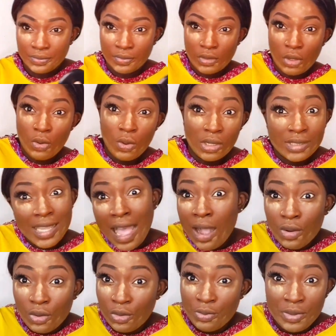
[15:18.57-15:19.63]
What how
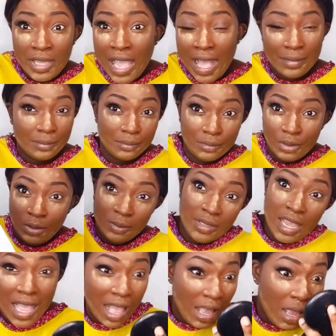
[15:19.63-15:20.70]
will be a baby?
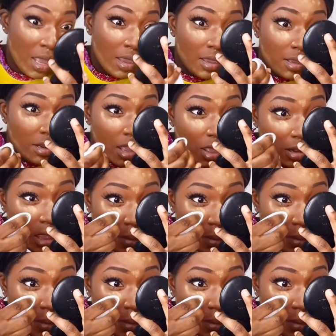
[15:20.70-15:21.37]
Now they are